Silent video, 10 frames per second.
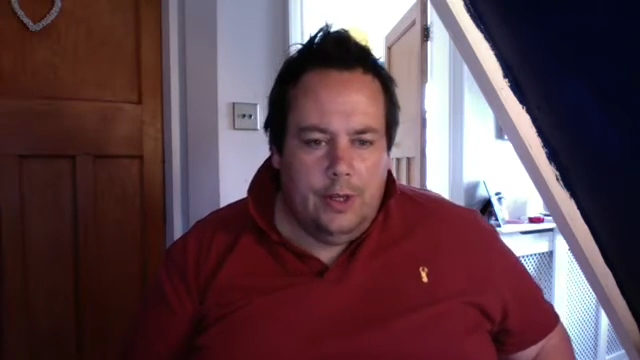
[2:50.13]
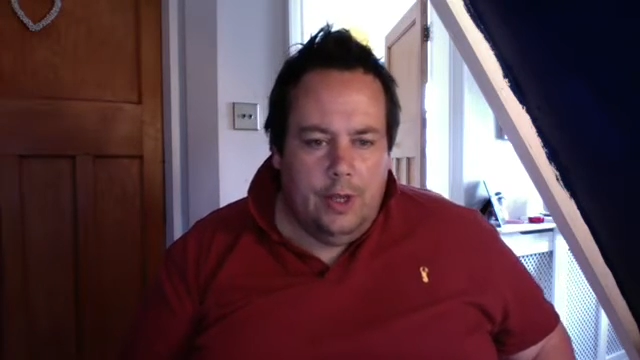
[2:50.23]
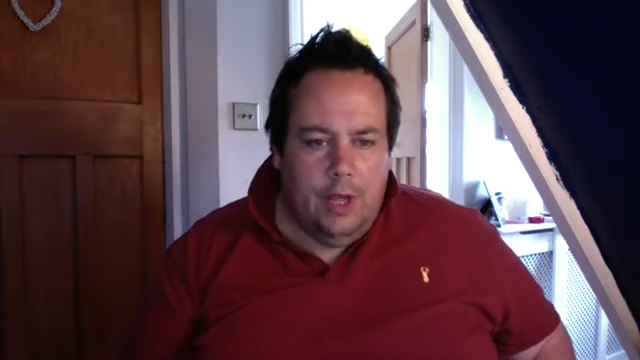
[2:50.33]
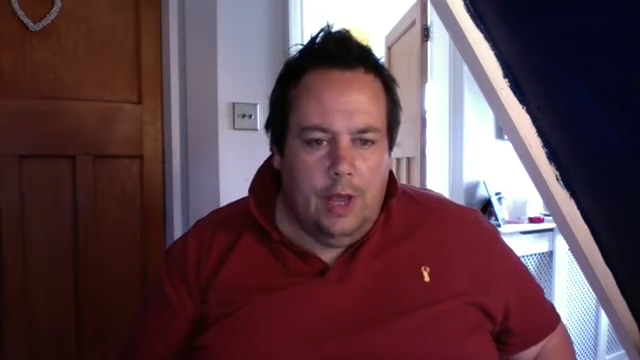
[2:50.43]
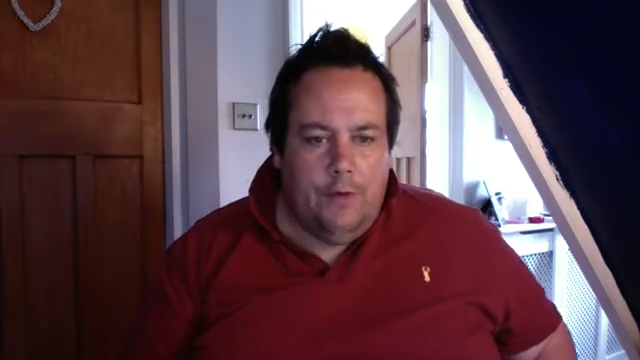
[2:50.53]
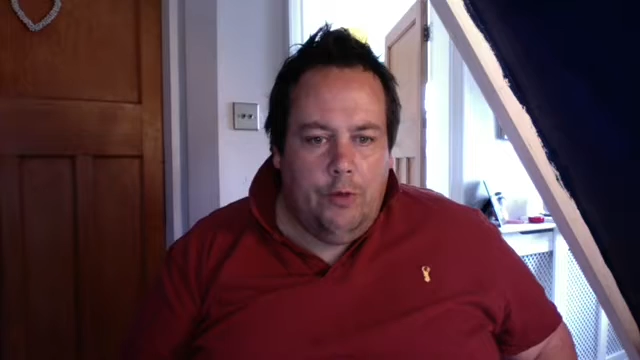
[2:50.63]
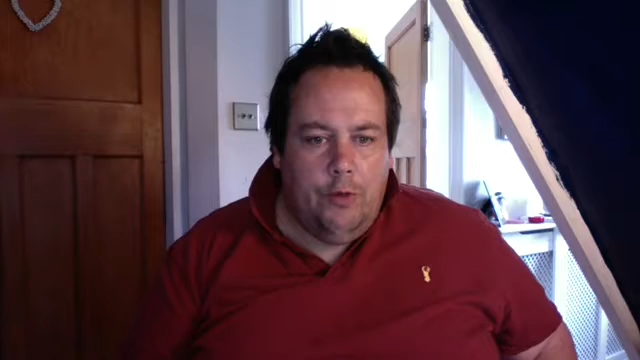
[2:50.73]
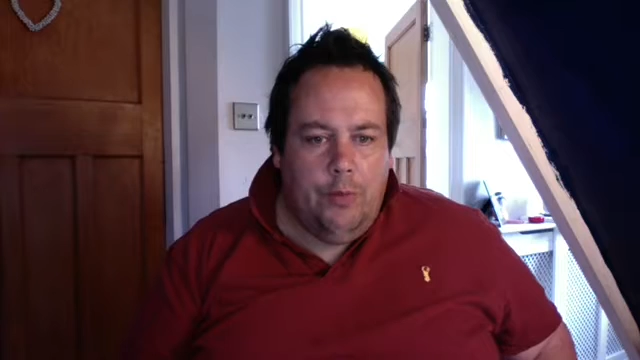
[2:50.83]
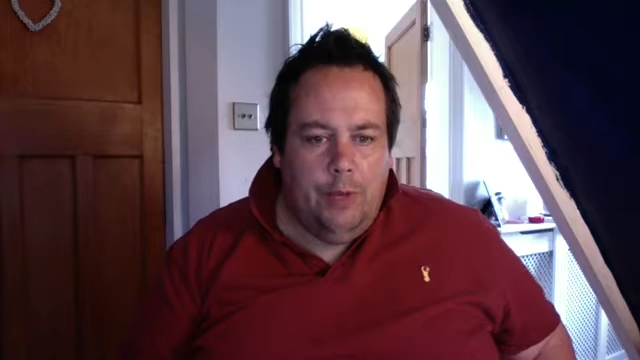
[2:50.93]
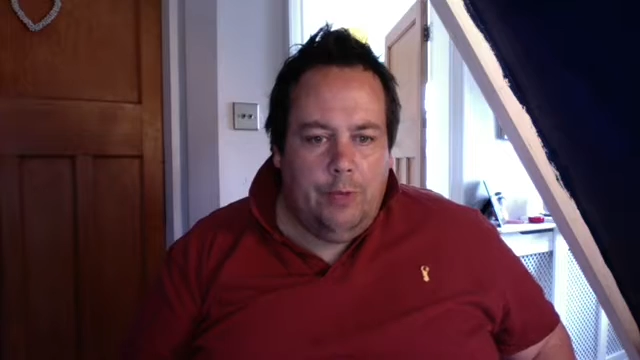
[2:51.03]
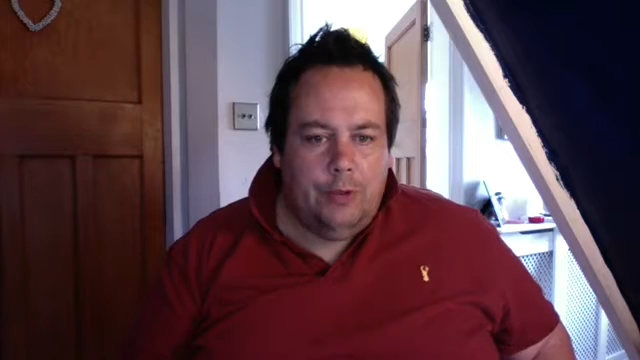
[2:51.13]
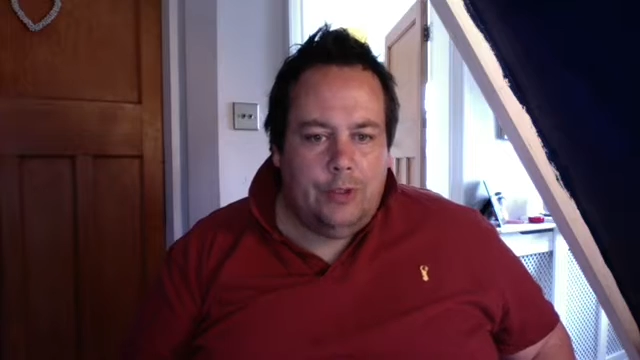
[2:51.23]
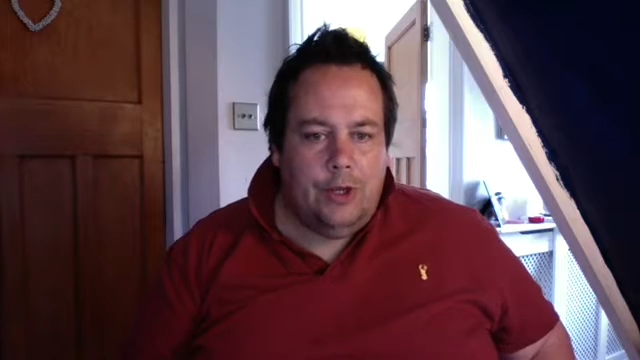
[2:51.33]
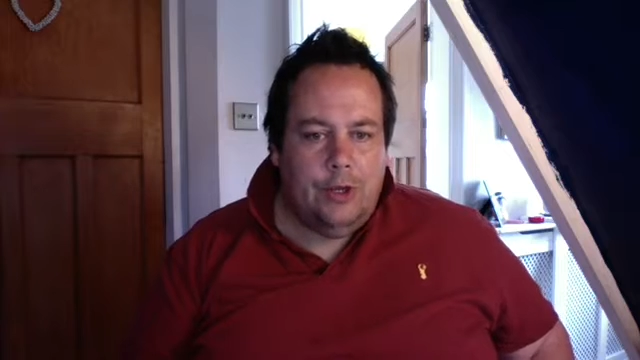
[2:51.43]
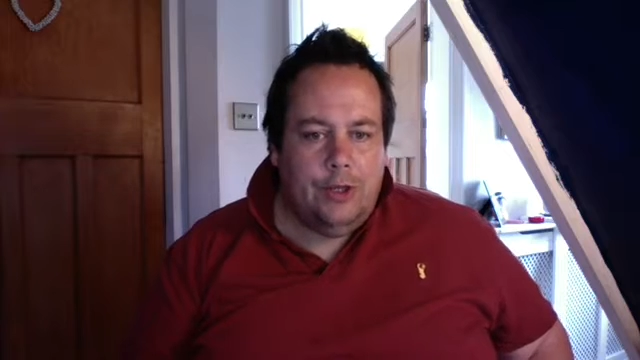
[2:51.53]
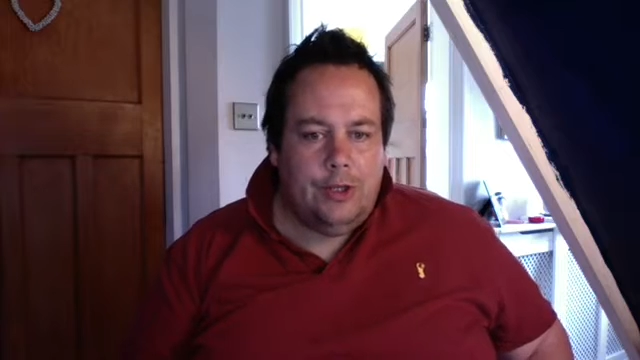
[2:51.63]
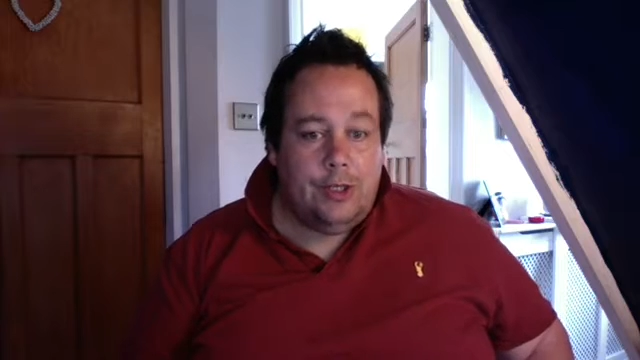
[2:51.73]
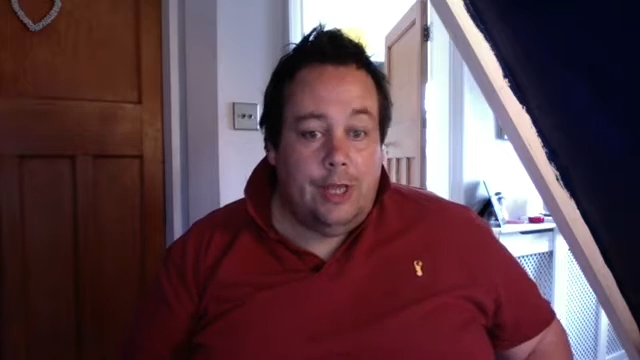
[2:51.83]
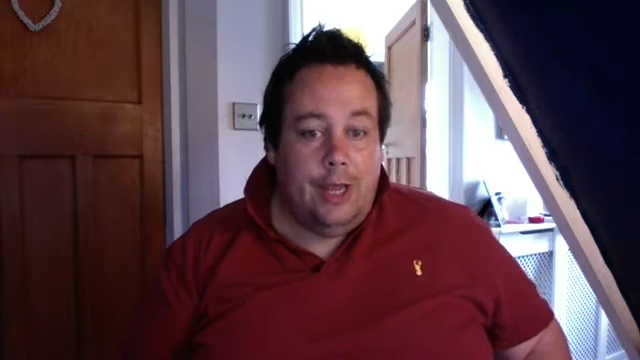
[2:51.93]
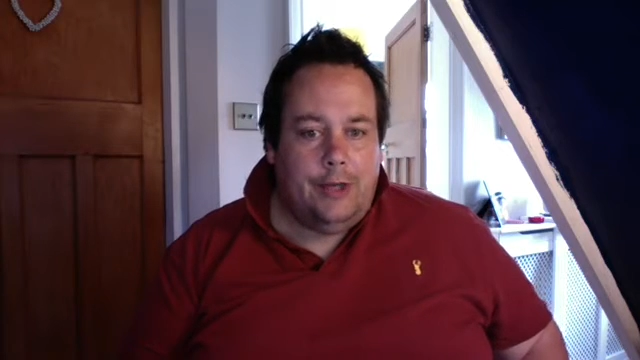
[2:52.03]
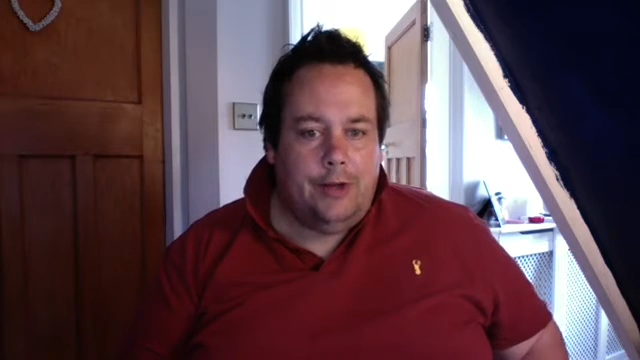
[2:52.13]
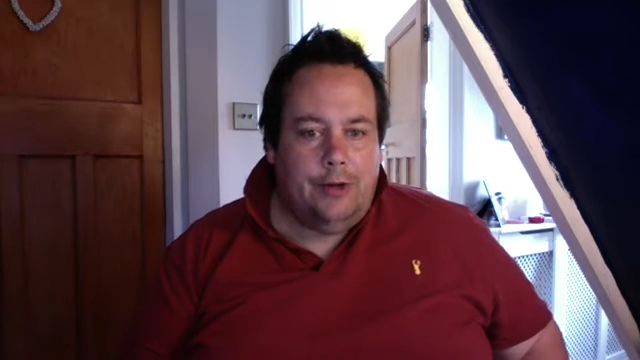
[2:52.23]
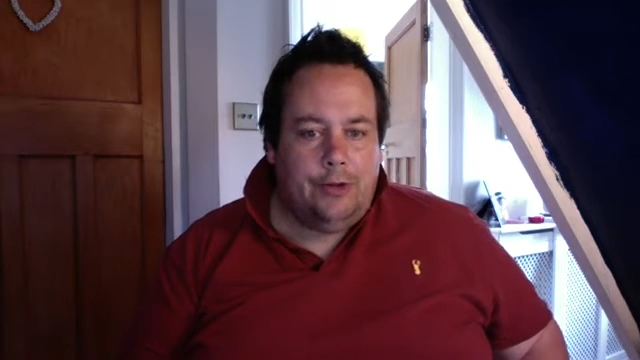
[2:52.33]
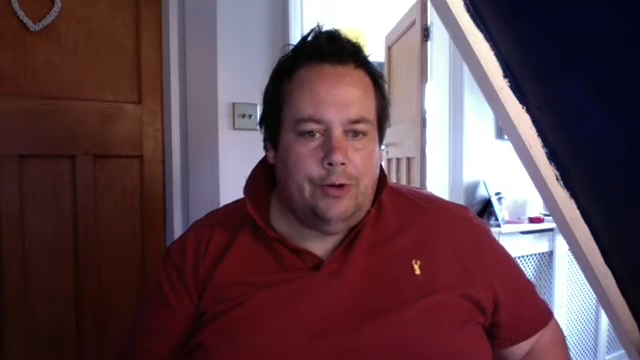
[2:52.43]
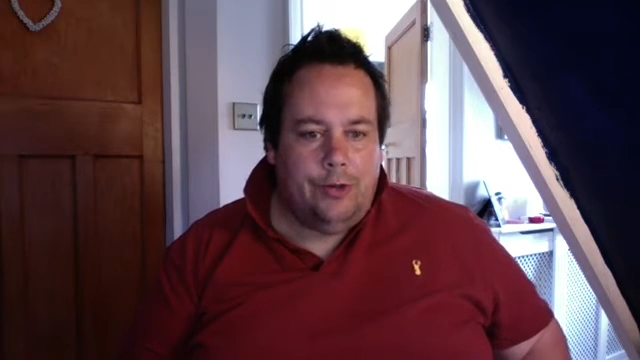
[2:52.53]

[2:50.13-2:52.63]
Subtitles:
A few people turned and stared, and I tried